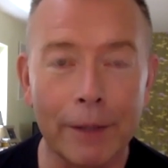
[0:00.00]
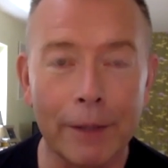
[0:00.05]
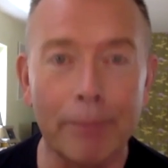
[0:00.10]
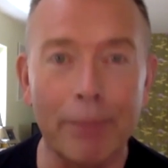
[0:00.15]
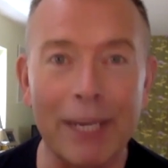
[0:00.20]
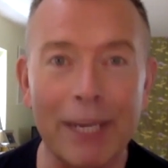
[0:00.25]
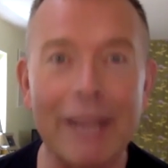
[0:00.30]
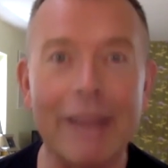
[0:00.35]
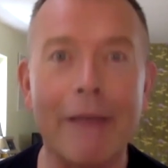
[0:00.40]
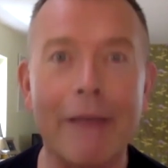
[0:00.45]

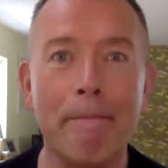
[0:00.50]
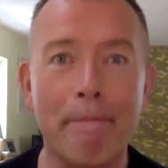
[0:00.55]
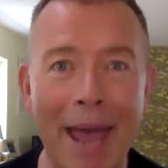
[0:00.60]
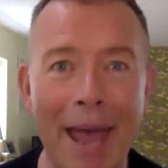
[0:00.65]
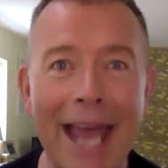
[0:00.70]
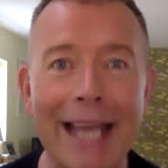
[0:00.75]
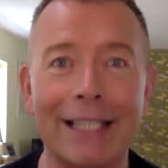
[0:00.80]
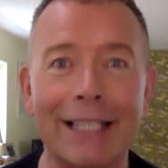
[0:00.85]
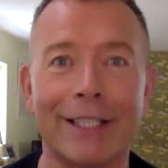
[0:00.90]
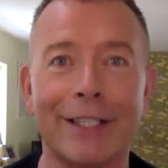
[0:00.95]
Be the
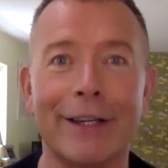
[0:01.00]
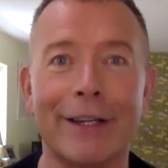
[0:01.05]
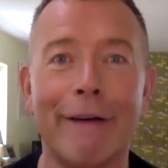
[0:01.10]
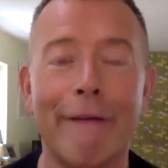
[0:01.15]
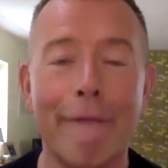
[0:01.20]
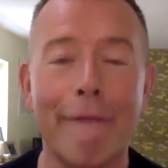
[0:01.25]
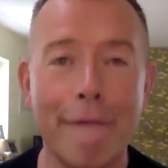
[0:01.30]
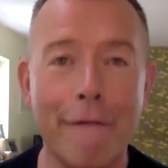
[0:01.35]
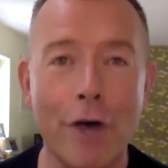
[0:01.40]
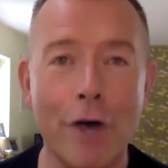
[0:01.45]
best
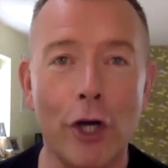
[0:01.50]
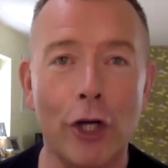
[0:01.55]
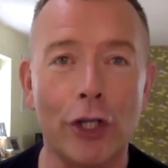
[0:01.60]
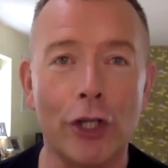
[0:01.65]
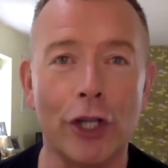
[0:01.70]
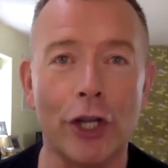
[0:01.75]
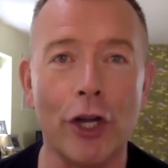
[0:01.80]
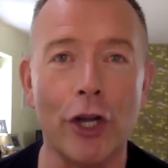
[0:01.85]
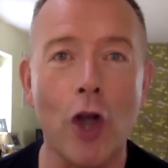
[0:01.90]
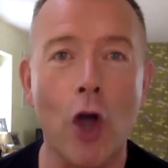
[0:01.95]

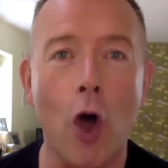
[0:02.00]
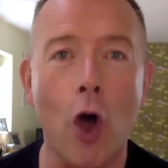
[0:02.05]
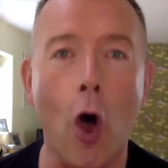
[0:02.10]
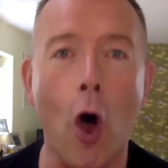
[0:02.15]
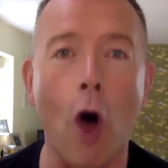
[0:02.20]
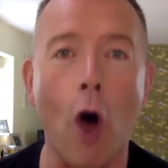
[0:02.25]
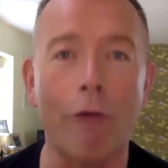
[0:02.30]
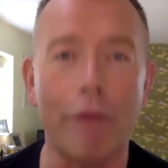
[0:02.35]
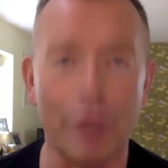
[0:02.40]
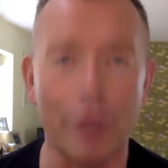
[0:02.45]
version
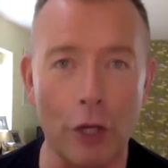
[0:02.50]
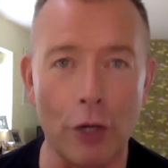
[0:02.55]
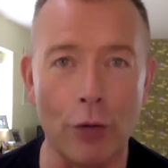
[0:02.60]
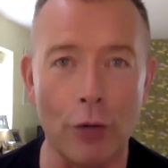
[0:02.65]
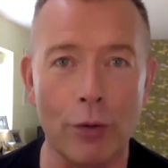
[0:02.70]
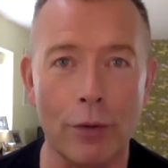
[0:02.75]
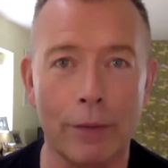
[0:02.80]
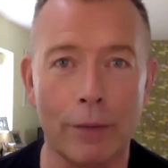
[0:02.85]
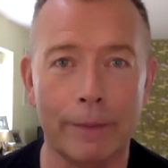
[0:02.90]
of you.